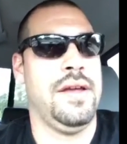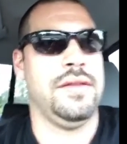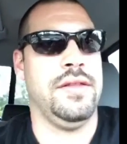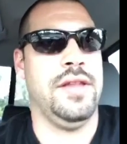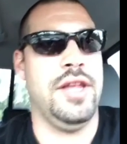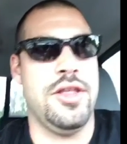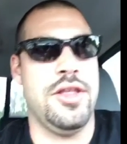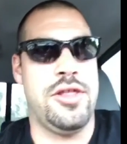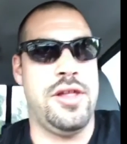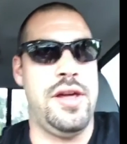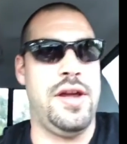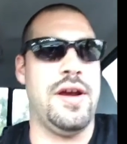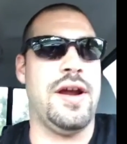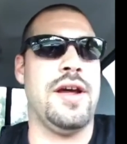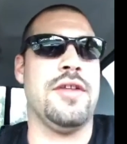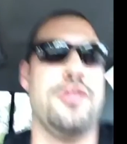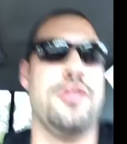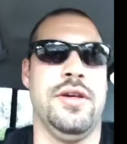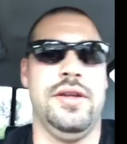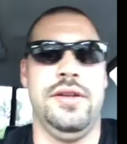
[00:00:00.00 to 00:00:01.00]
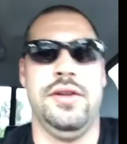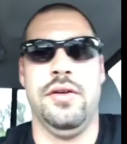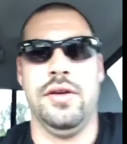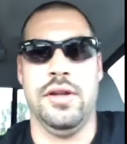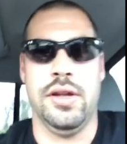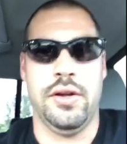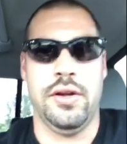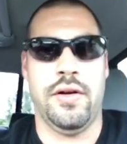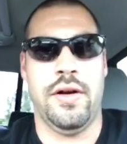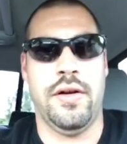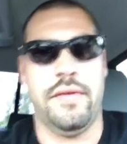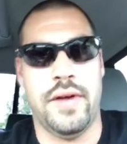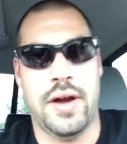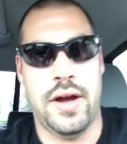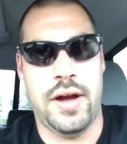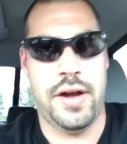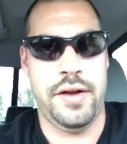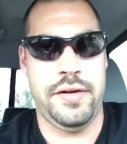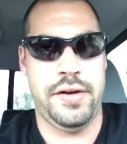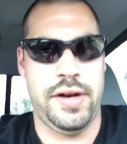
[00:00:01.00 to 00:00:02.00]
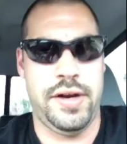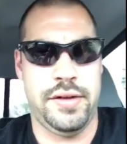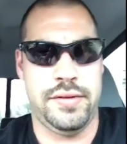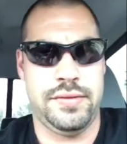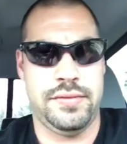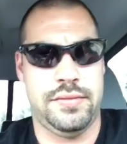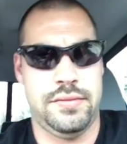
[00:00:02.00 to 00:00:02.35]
This year I should do a little over 100,